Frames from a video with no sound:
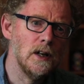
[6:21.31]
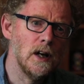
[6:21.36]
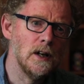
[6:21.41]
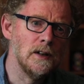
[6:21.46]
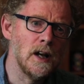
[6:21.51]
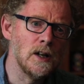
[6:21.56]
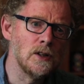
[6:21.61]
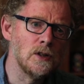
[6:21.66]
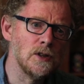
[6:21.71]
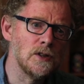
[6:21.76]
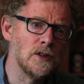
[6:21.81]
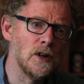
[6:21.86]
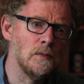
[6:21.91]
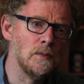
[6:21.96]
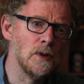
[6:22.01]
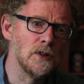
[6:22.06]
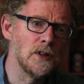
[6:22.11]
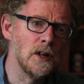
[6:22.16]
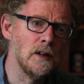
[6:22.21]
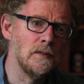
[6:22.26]
And national
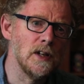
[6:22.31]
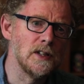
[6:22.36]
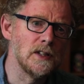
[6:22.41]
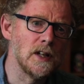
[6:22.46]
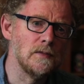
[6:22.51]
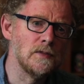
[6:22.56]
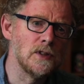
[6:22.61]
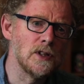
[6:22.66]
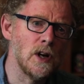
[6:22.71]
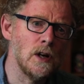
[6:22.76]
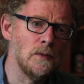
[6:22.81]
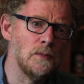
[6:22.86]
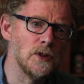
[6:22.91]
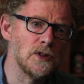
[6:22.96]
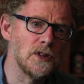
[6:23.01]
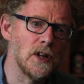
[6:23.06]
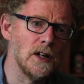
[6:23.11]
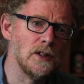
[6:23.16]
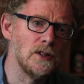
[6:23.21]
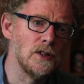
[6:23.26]
sample surveys have sample
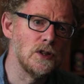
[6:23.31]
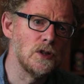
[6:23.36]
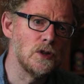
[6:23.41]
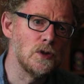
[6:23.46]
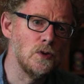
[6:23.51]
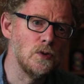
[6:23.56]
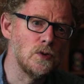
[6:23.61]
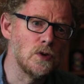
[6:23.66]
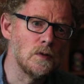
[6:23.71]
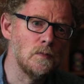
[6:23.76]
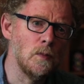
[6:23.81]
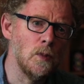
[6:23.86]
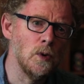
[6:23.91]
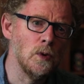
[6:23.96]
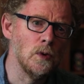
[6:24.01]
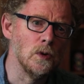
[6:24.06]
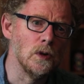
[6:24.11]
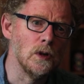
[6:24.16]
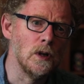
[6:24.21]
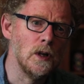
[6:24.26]
sizes too
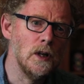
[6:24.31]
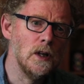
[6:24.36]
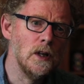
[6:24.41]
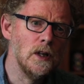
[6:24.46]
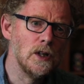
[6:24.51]
small